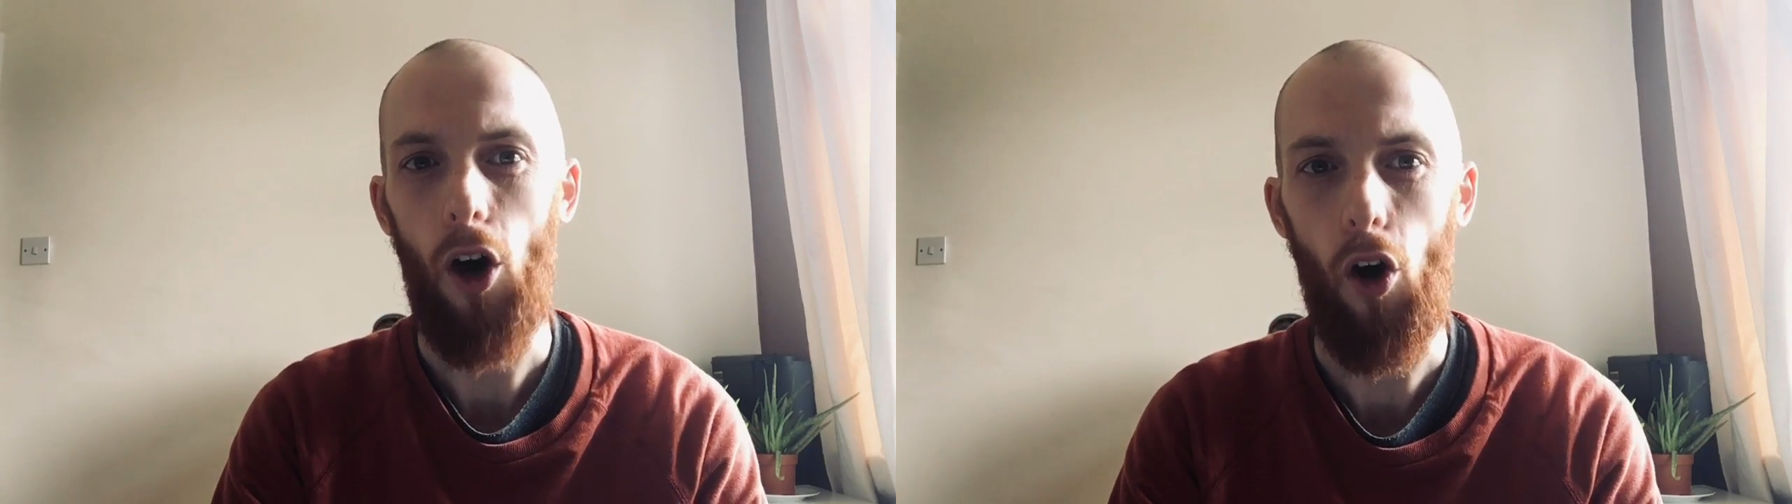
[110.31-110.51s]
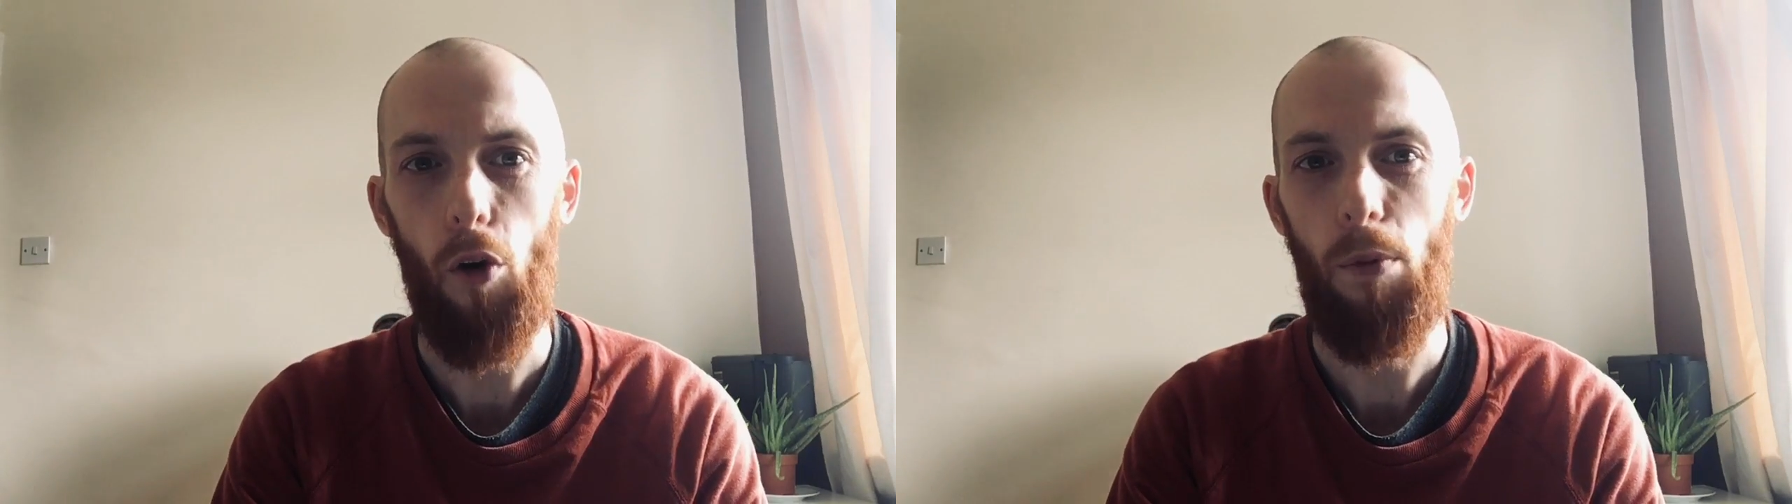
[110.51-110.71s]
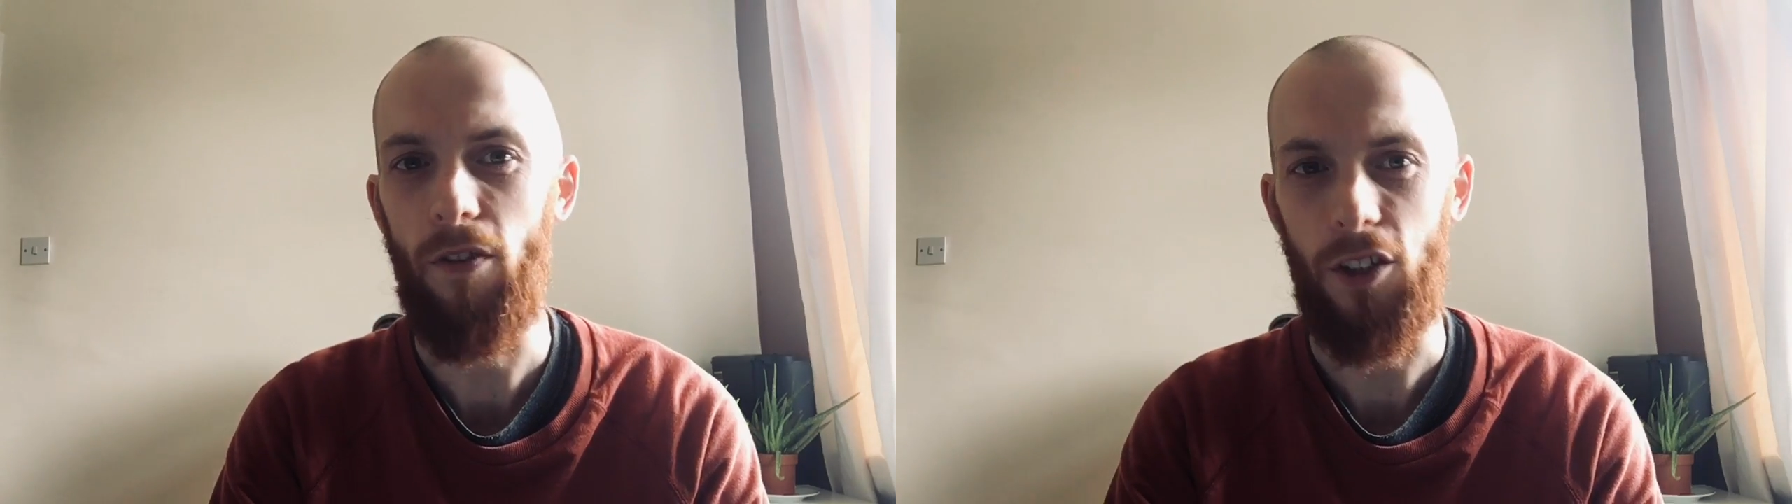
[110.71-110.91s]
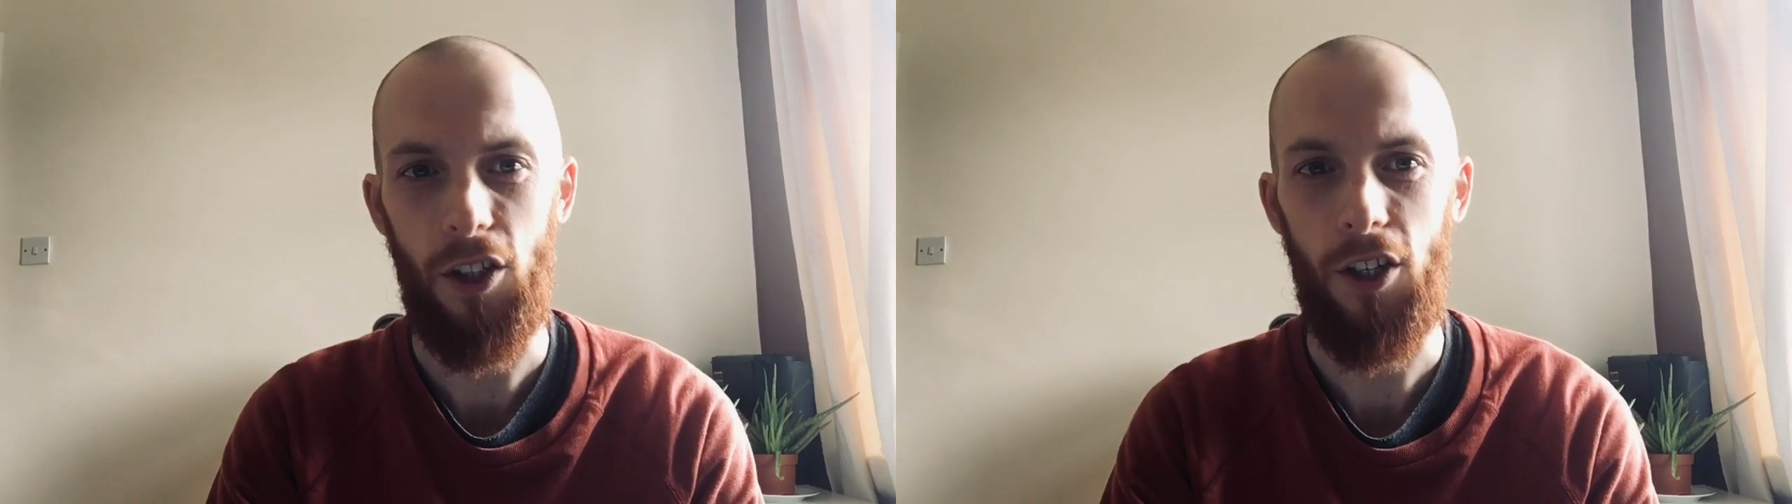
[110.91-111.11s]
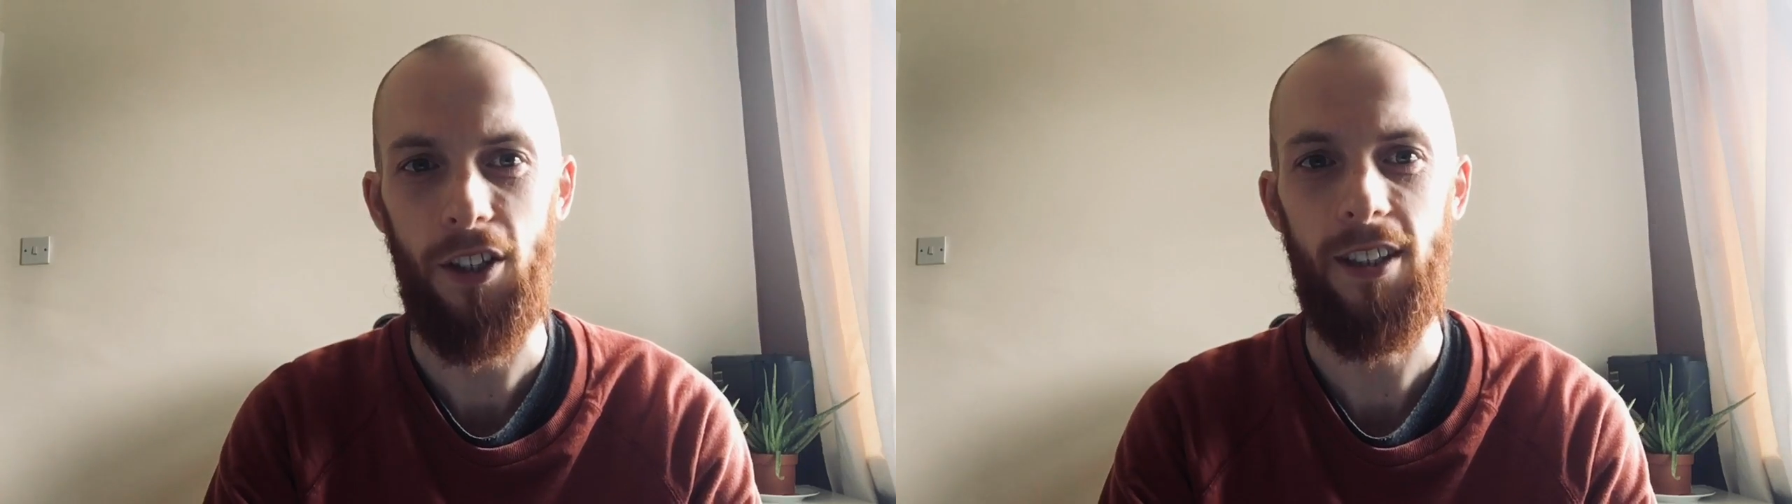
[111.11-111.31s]
hope of
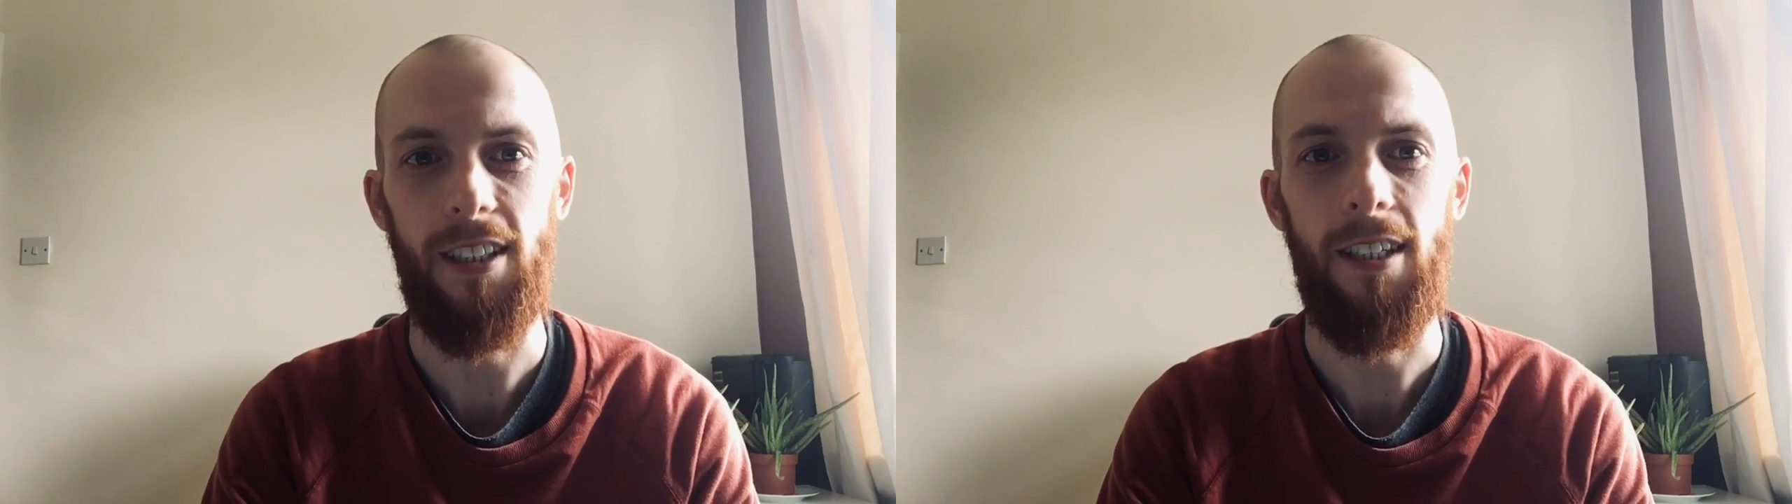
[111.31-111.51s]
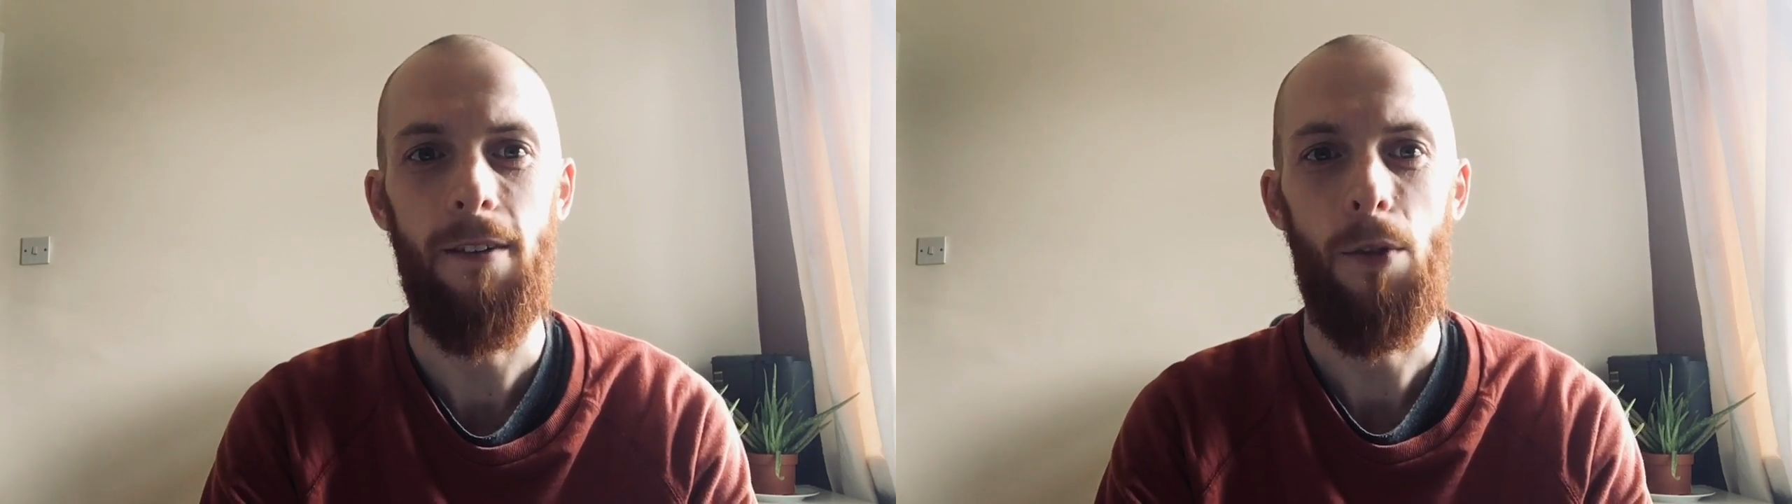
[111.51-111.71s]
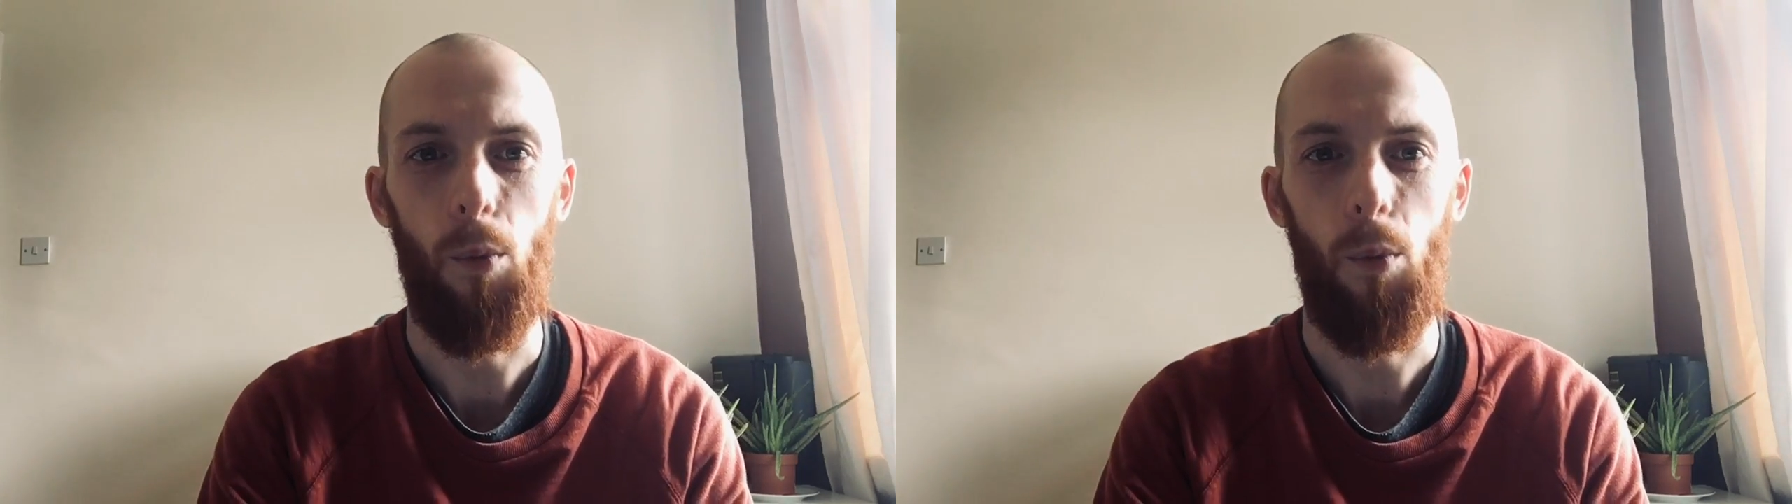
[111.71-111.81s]
eternity